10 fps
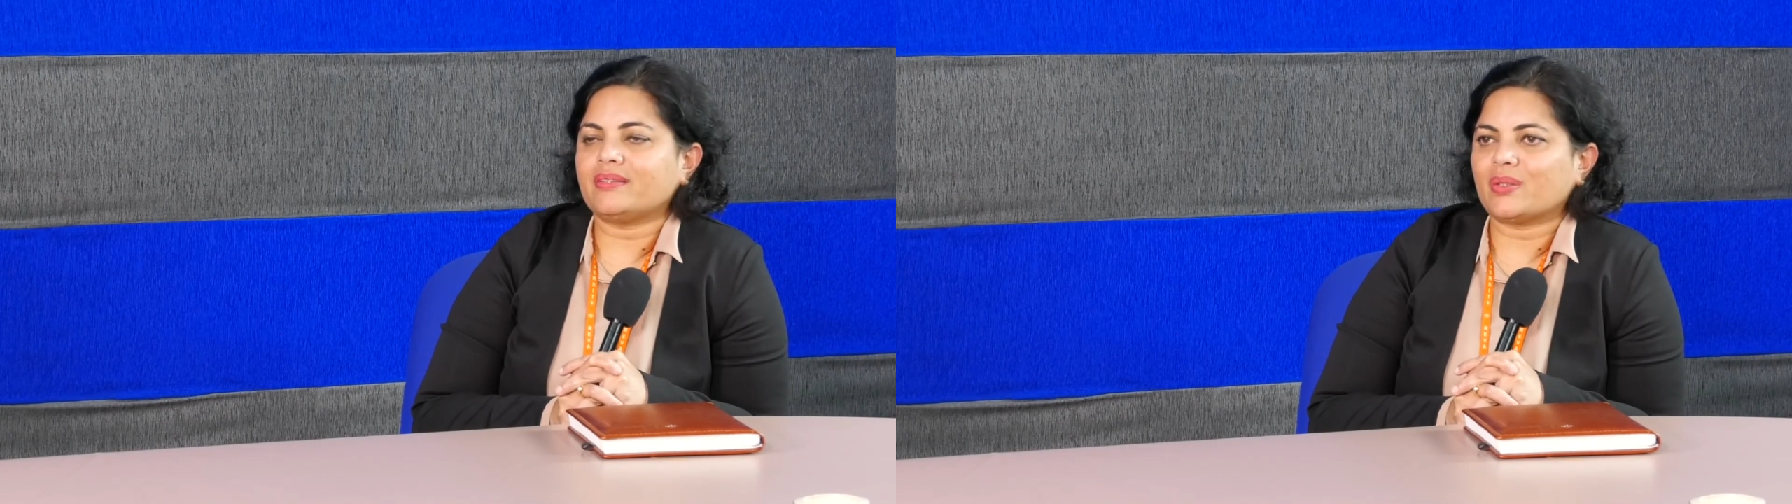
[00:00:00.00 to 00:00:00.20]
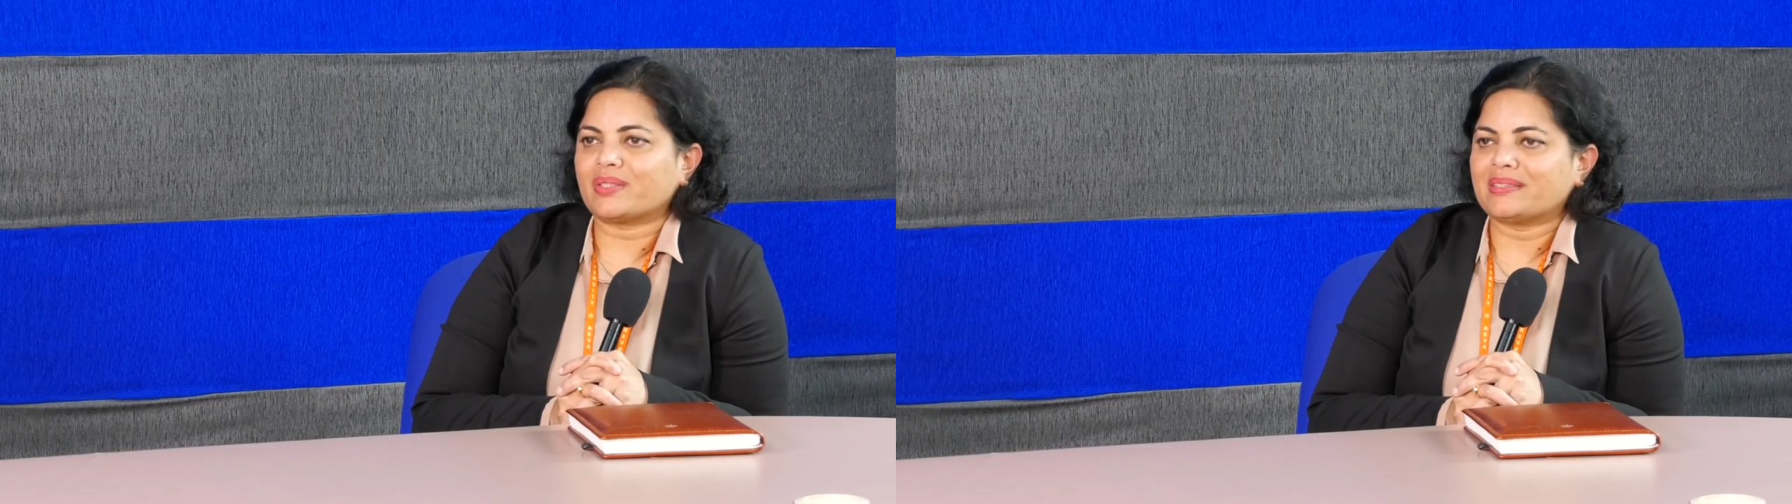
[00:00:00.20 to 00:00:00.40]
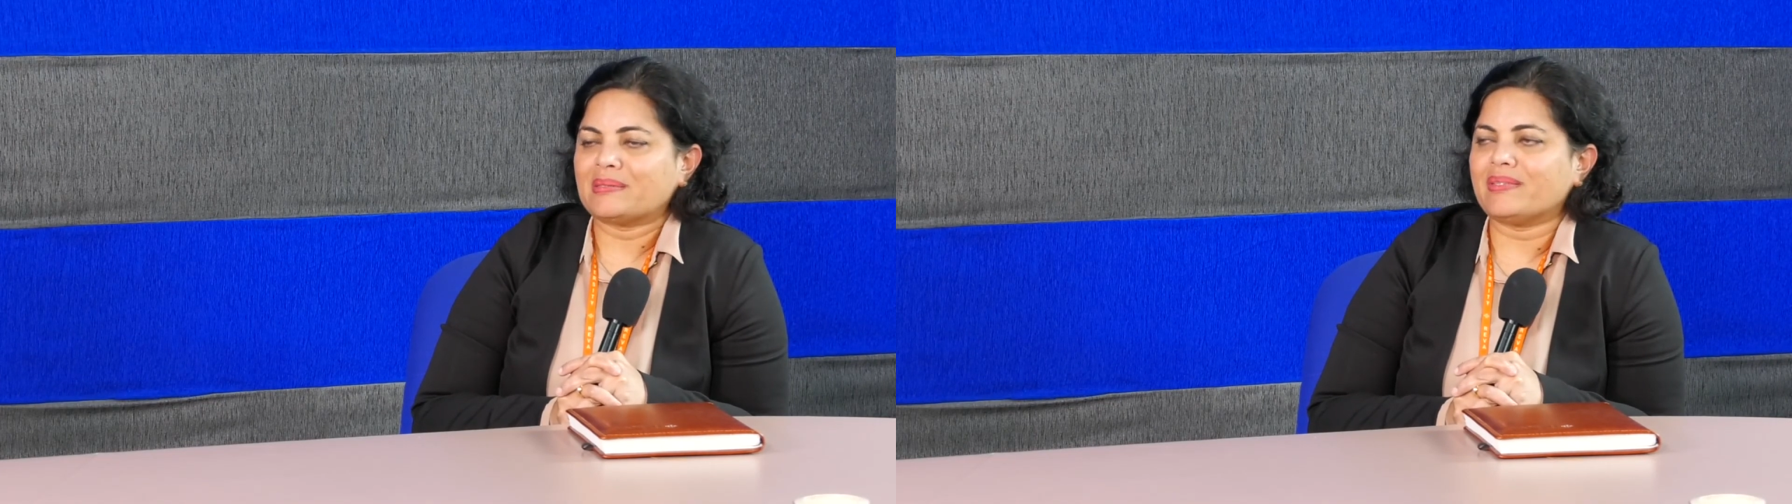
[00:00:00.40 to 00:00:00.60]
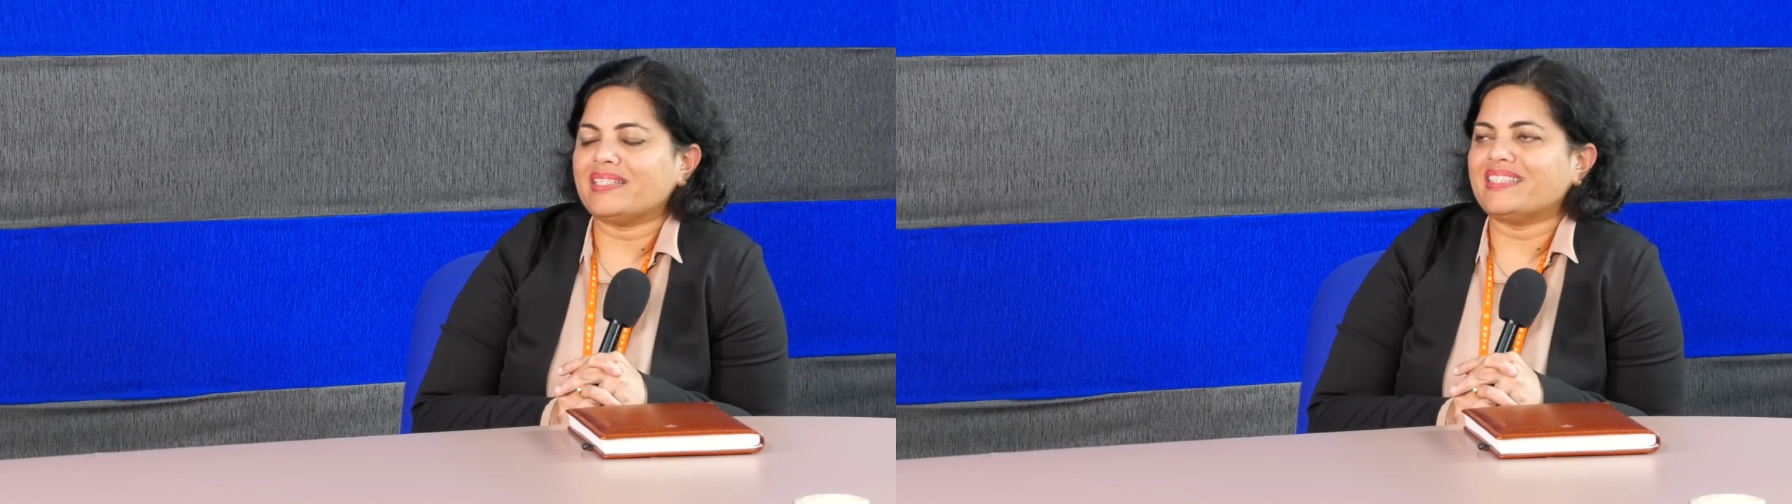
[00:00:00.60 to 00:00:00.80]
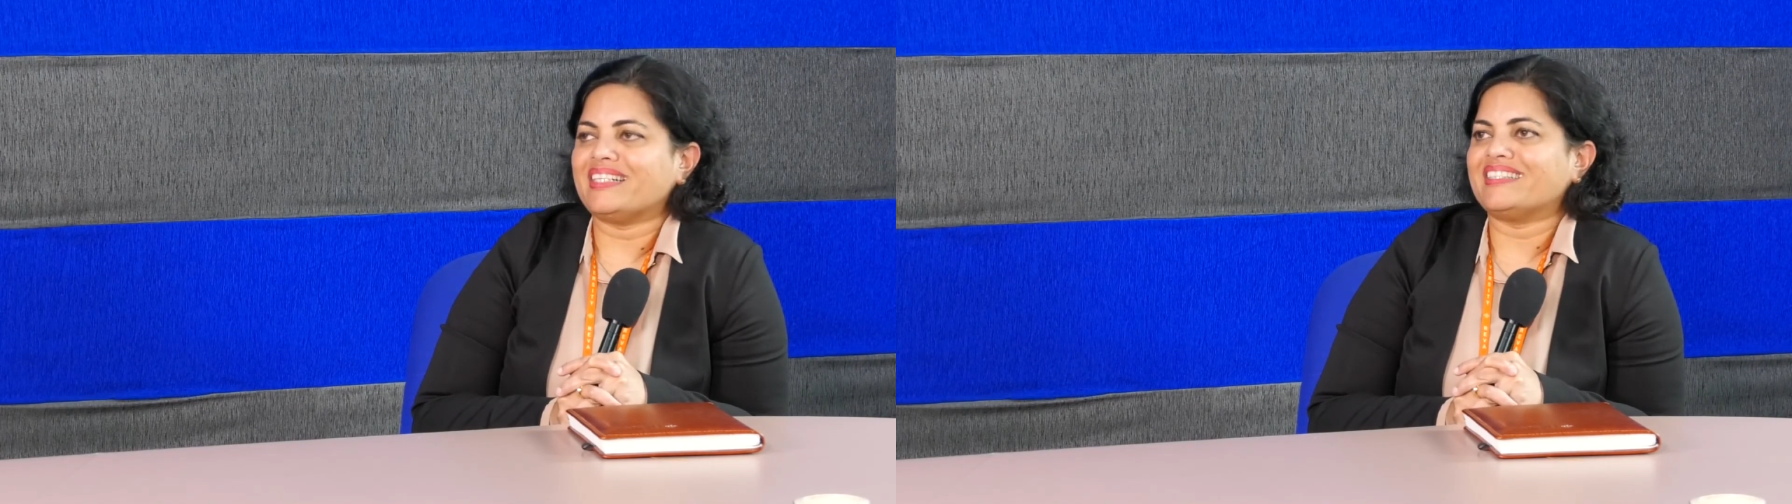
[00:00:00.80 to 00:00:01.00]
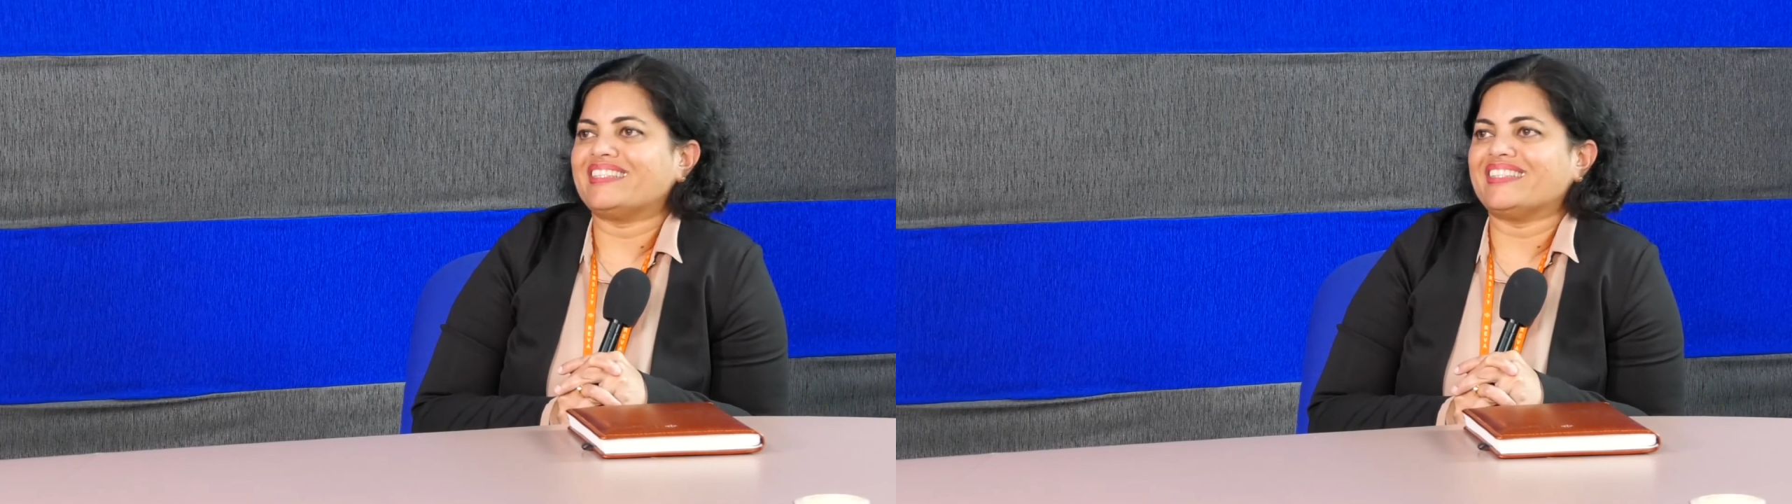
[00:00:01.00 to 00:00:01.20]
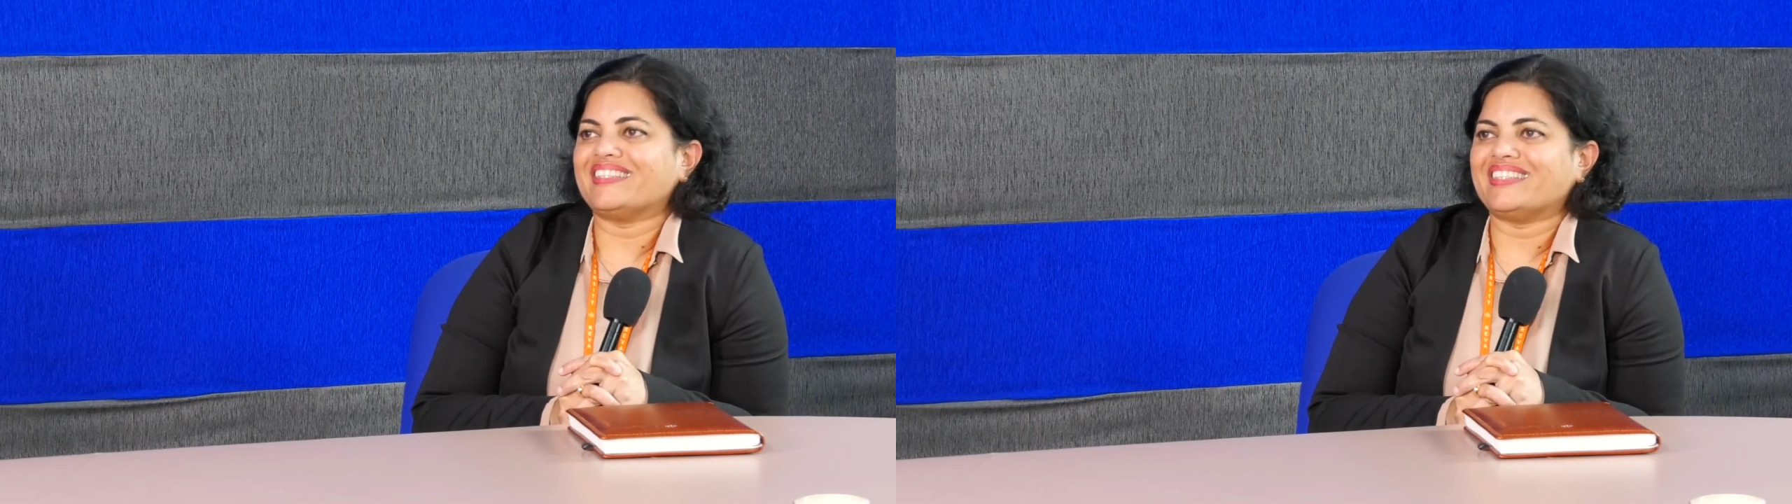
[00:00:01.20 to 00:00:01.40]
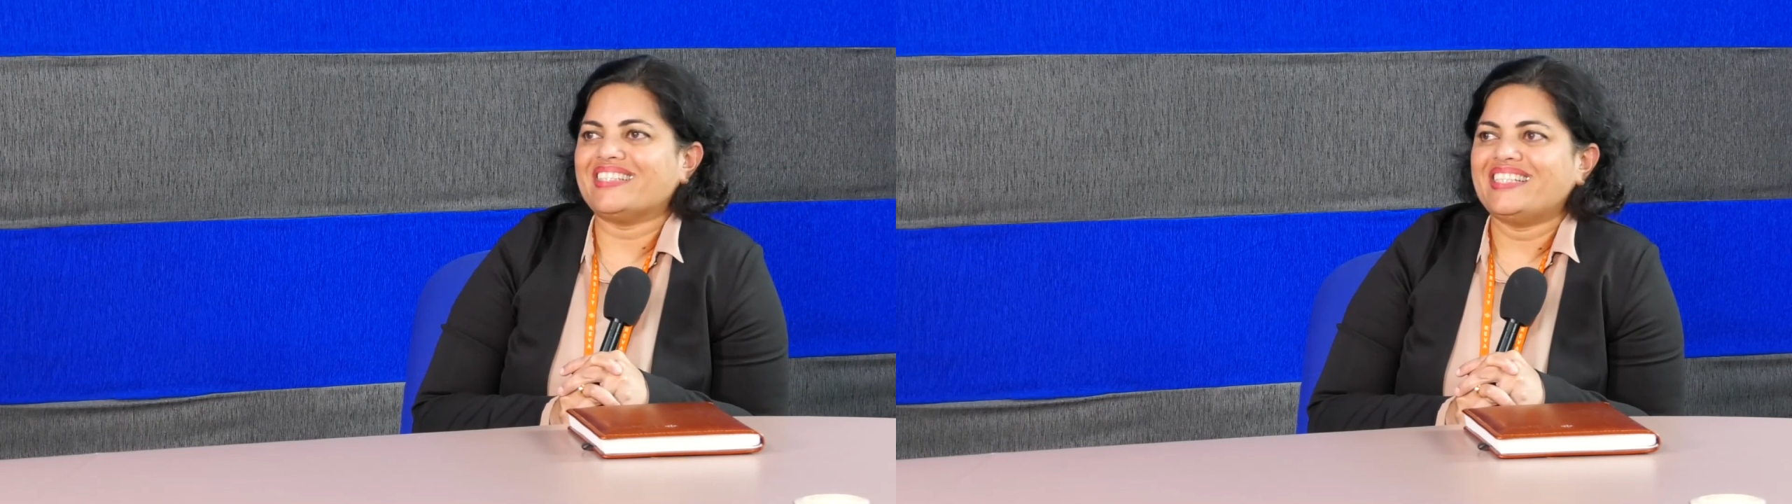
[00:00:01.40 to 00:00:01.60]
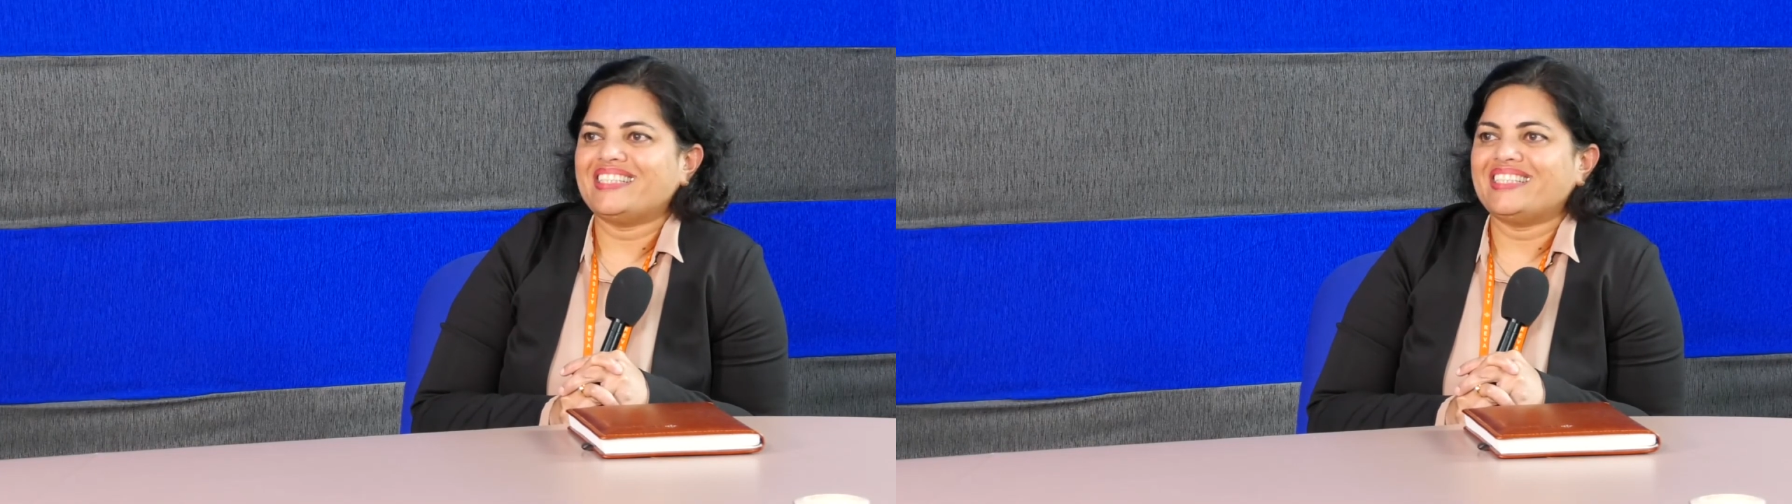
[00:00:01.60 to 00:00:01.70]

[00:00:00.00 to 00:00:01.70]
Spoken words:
Dr. Simha, that